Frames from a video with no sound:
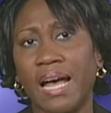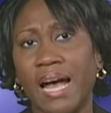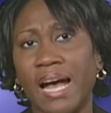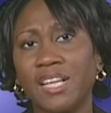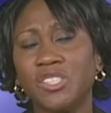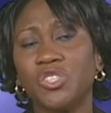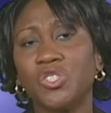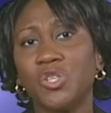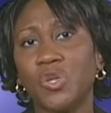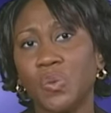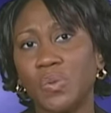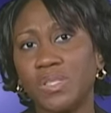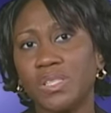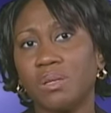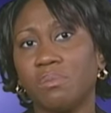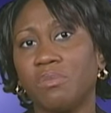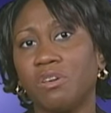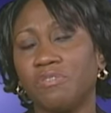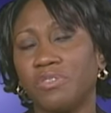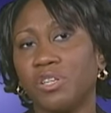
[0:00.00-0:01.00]
and know
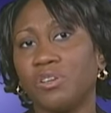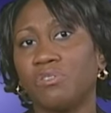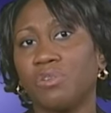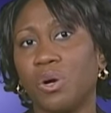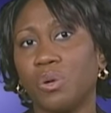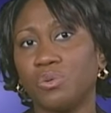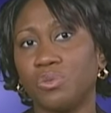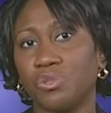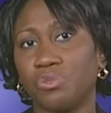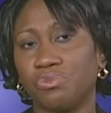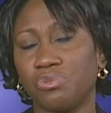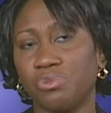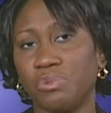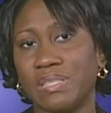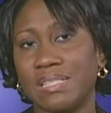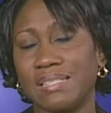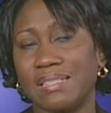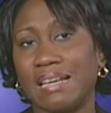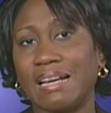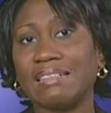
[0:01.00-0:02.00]
some of the ground
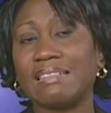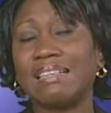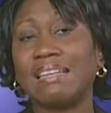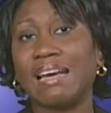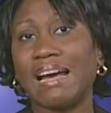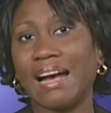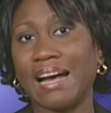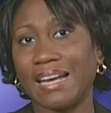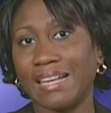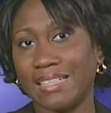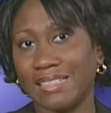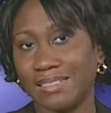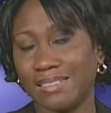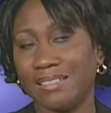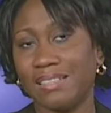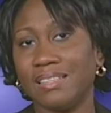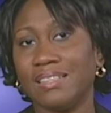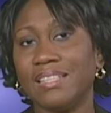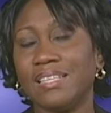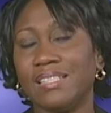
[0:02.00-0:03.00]
rules that guide
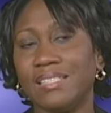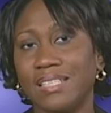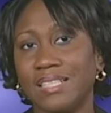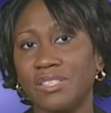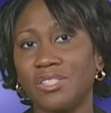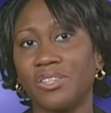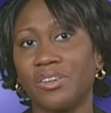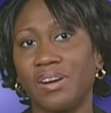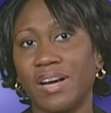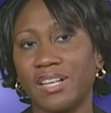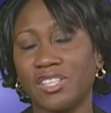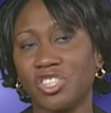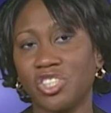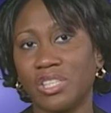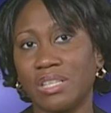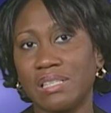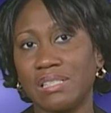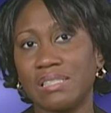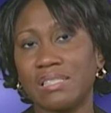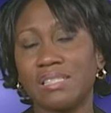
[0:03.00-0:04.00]
these
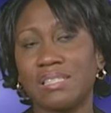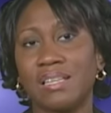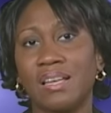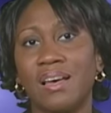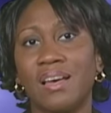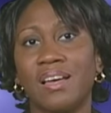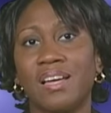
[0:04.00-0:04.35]
interactions.